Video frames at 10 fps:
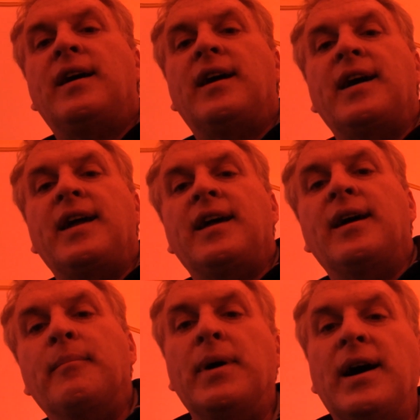
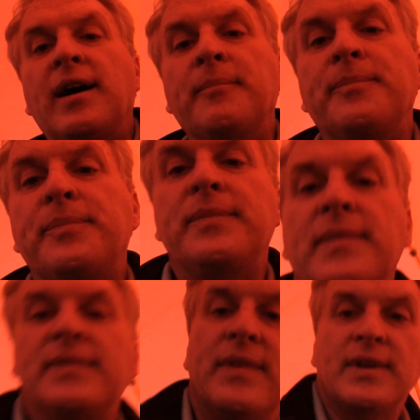I'm
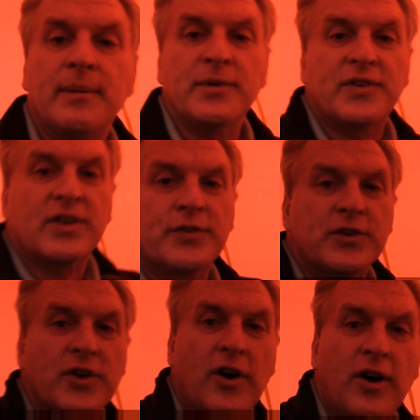a 6 foot
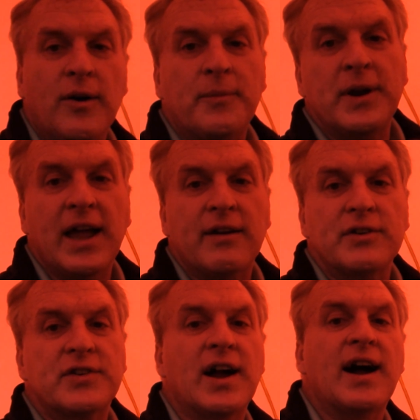tall, pretty
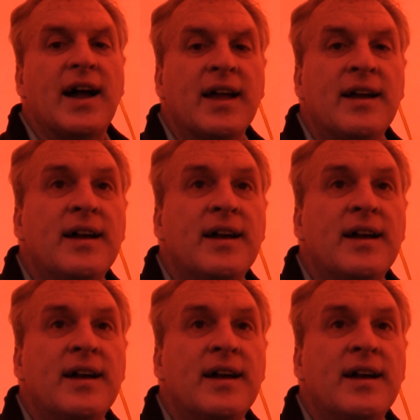average guy.